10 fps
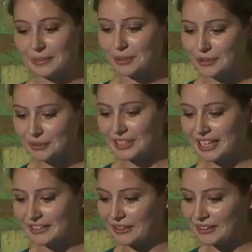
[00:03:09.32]
and put them
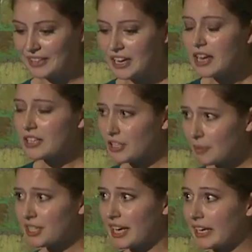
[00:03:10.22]
together,
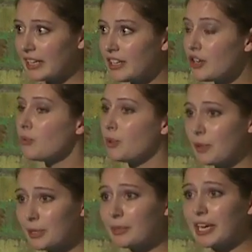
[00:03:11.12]
someday we
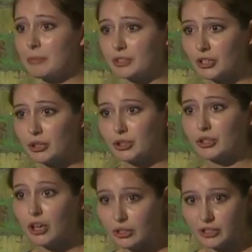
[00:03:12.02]
will be able to go to a
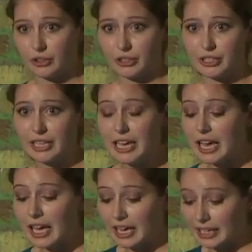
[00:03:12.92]
concert
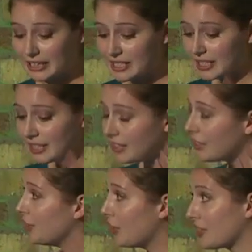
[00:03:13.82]
and
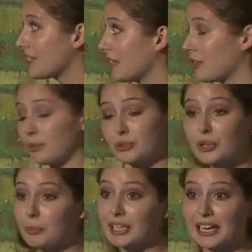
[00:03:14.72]
not see it through
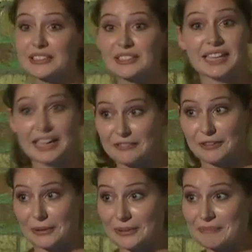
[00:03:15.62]
somebody else's
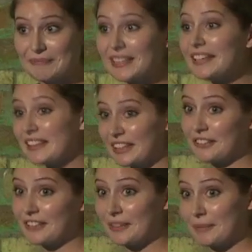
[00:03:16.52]
iPhone. Thank
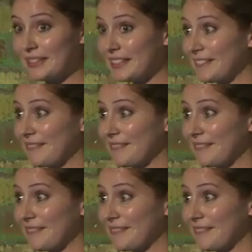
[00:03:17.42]
you very much.